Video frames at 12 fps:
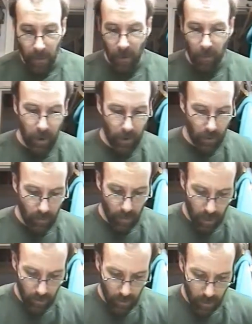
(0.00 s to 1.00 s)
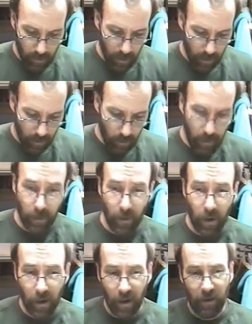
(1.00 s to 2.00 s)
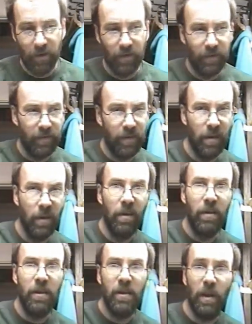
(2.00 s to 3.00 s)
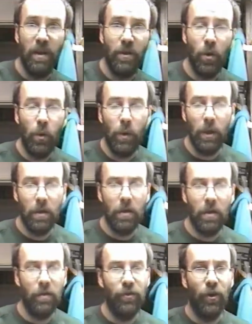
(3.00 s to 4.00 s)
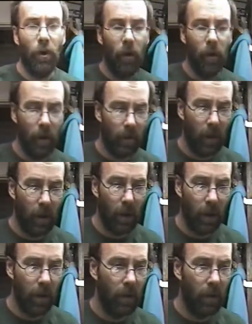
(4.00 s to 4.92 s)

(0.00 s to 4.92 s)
do them anyways, but whether or not I spend 2 weeks drawing them all out is